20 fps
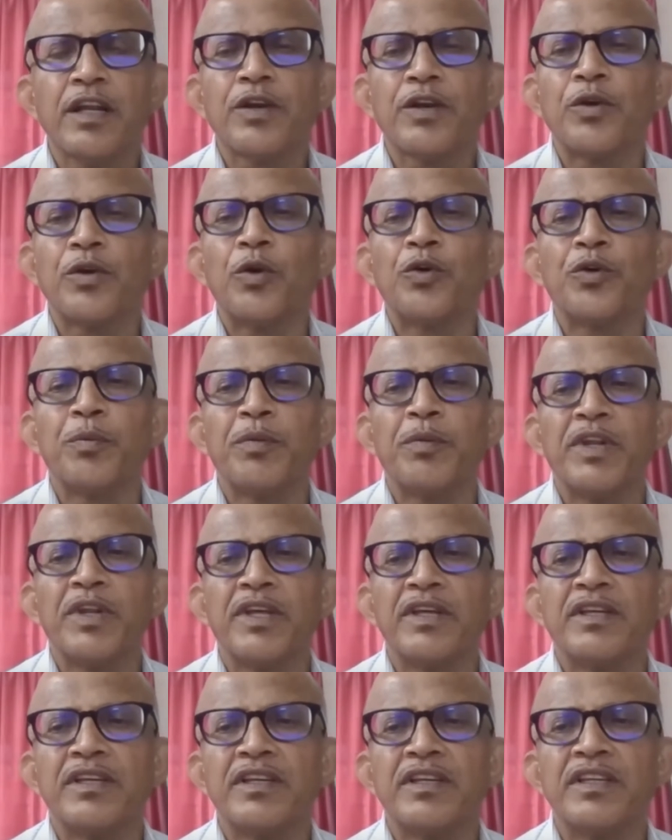role to
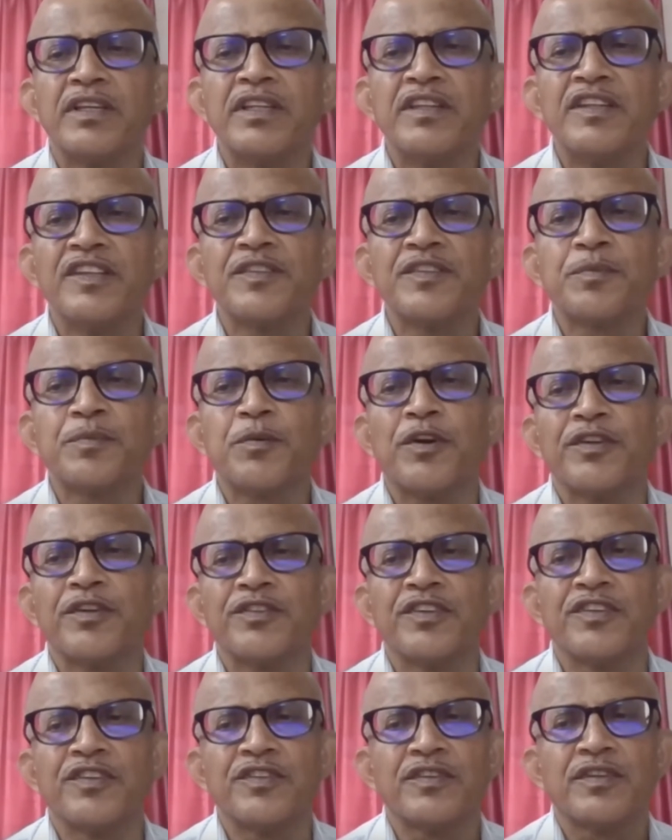play in this
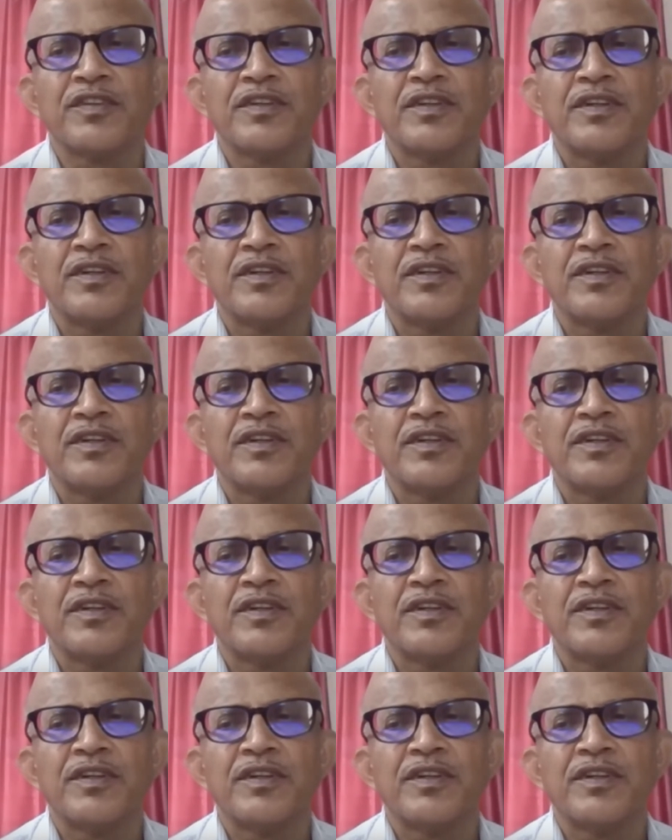process